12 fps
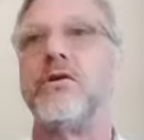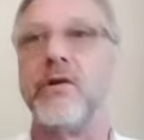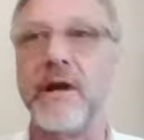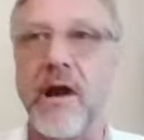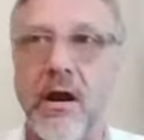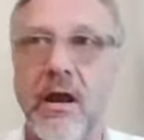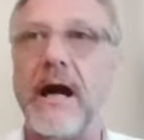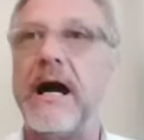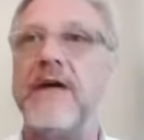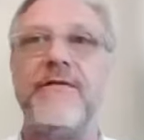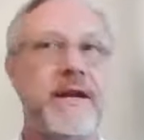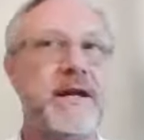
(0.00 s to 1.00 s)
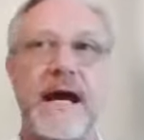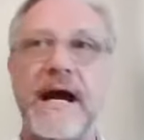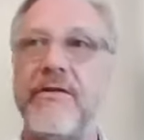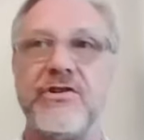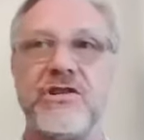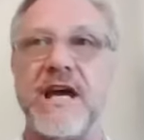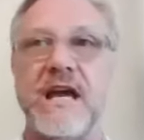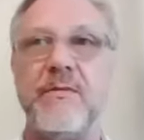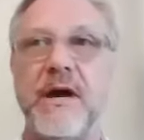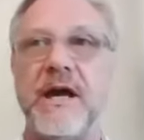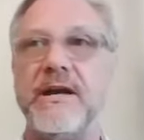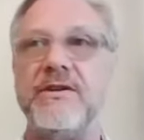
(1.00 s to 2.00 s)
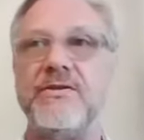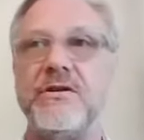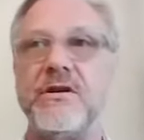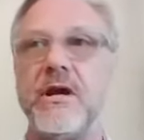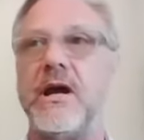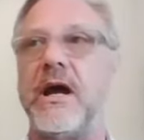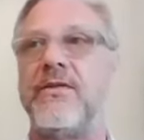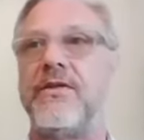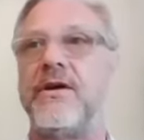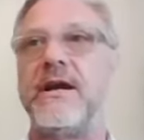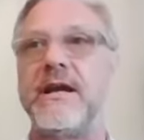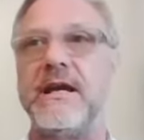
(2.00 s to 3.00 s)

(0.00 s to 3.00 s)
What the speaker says: during our life. He and I are the same age, I think.